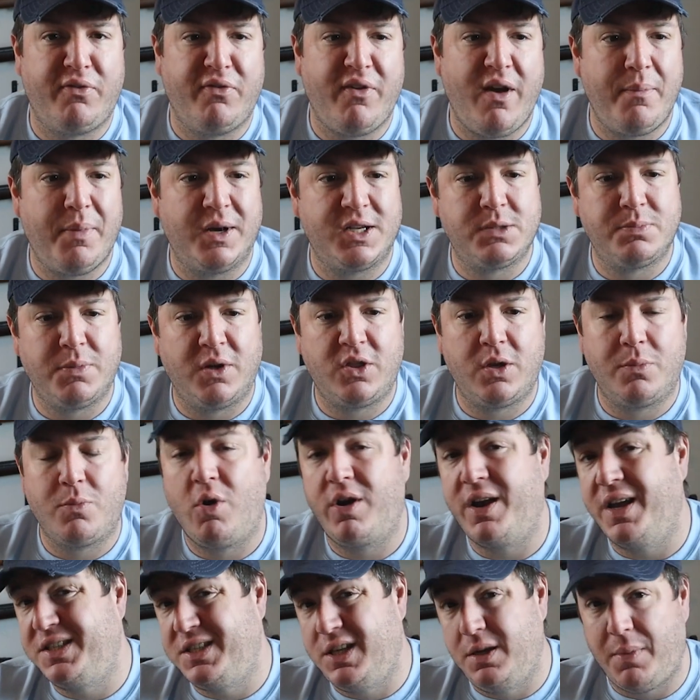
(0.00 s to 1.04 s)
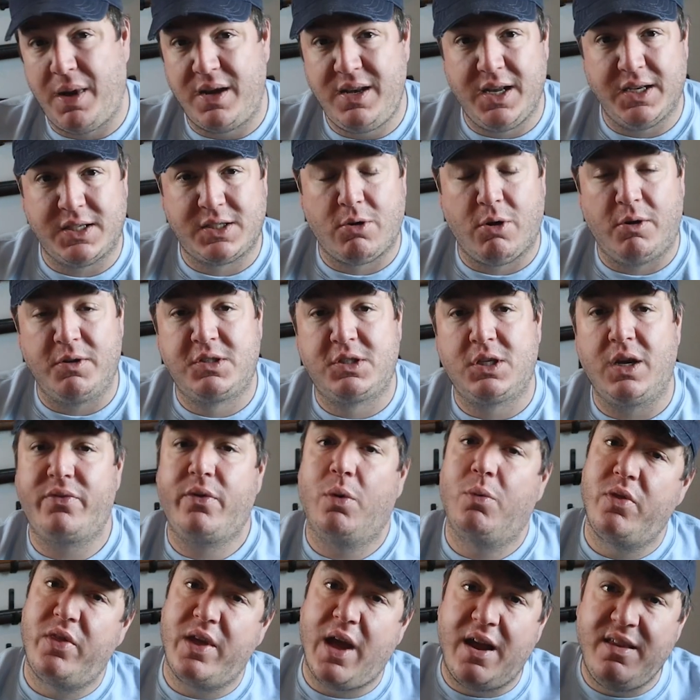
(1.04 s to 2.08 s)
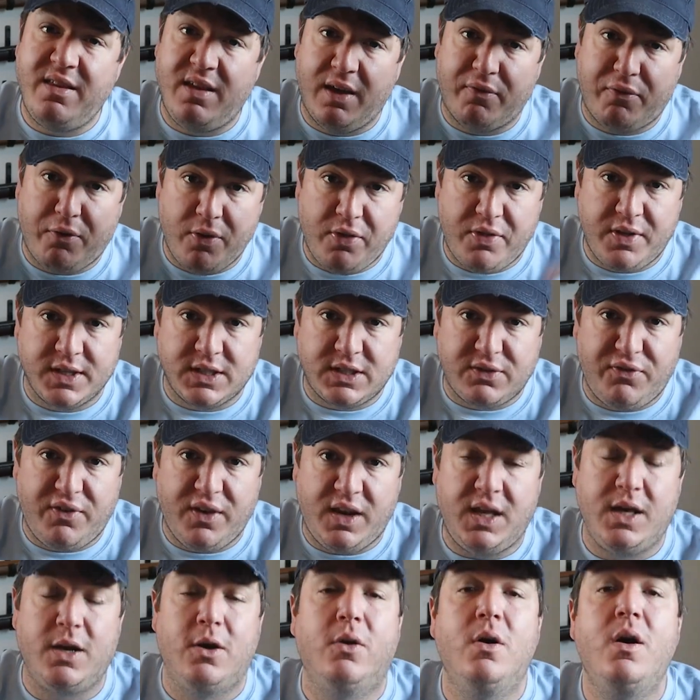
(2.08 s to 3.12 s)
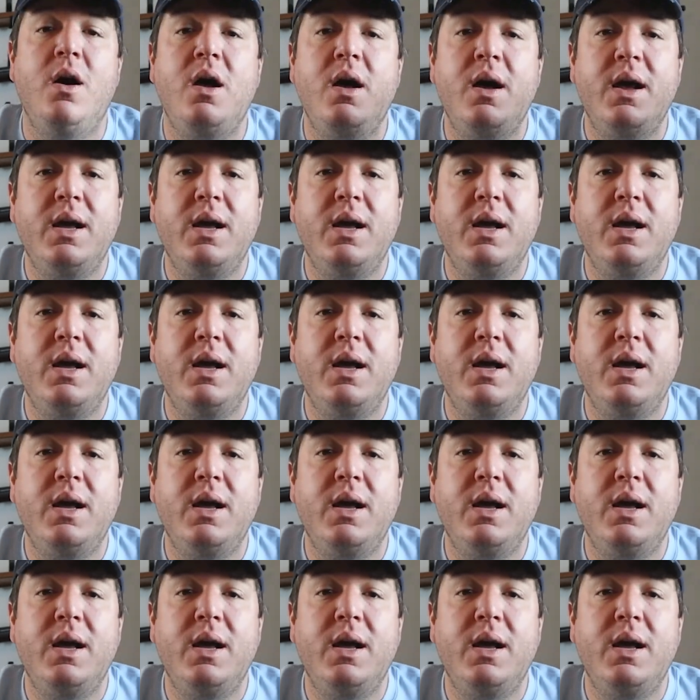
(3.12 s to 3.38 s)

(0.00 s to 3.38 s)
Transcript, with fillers: for five bucks a month or more gets you into my Discord server where the idea for this video